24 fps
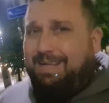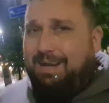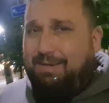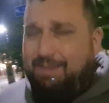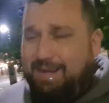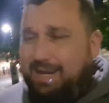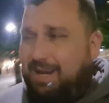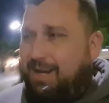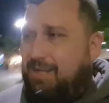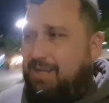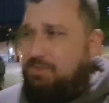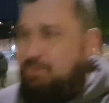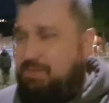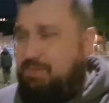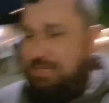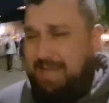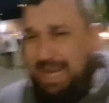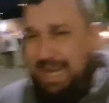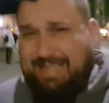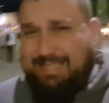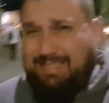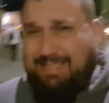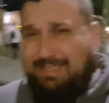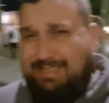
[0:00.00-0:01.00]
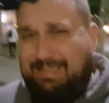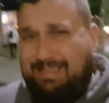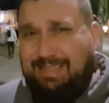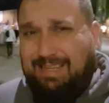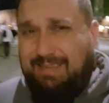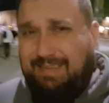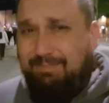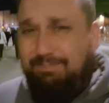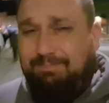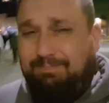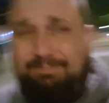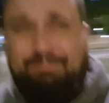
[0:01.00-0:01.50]
I mean, the answer is yes, isn't
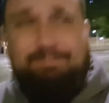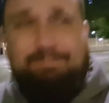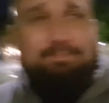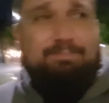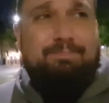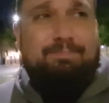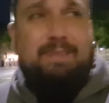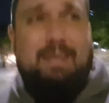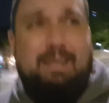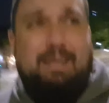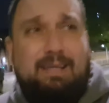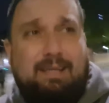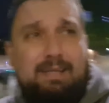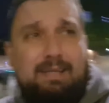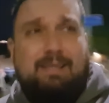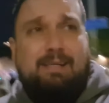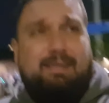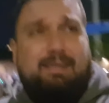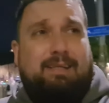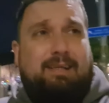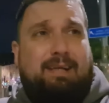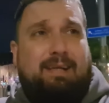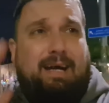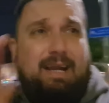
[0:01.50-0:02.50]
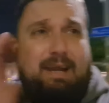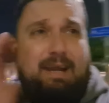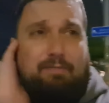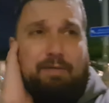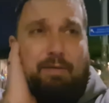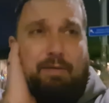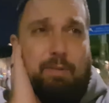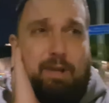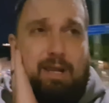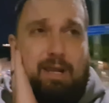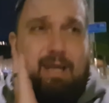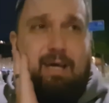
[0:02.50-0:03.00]
it? I don't
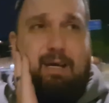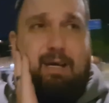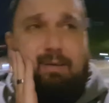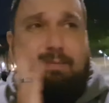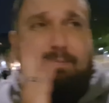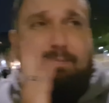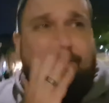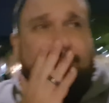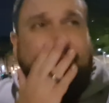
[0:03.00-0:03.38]
think we're